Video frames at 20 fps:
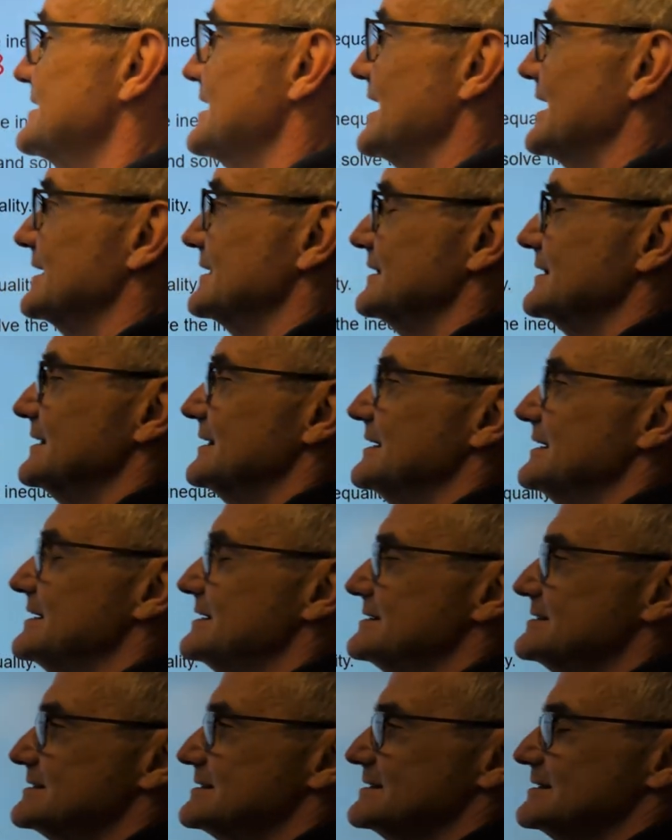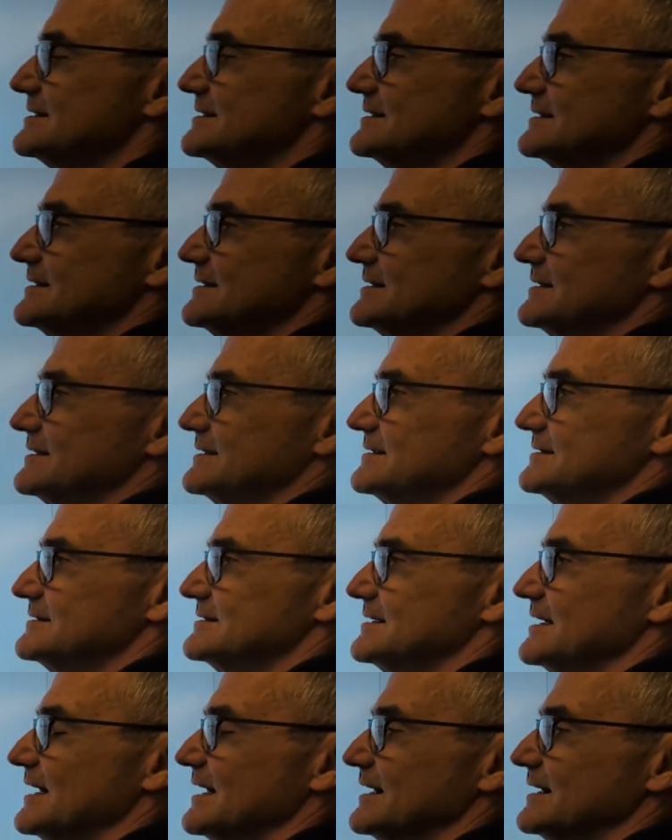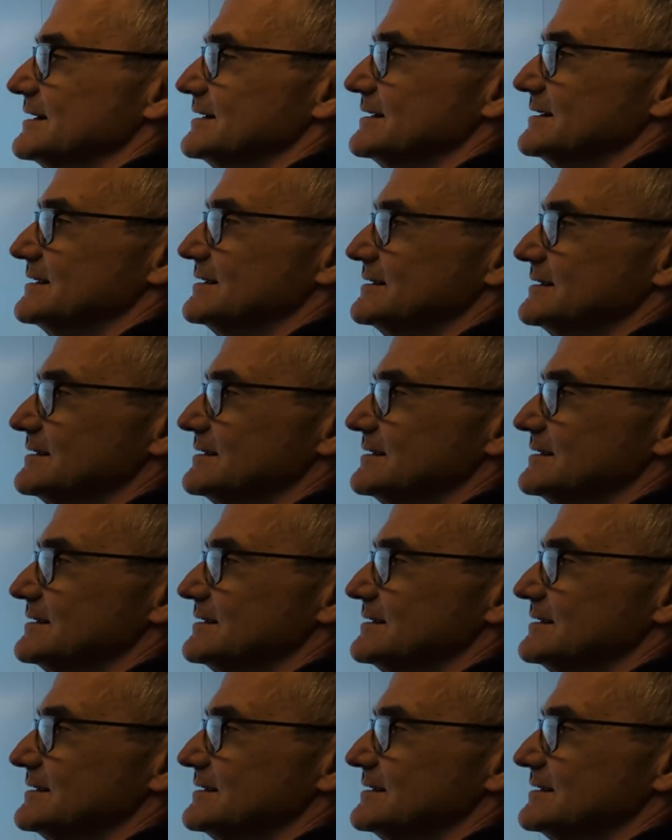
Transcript: at least 10.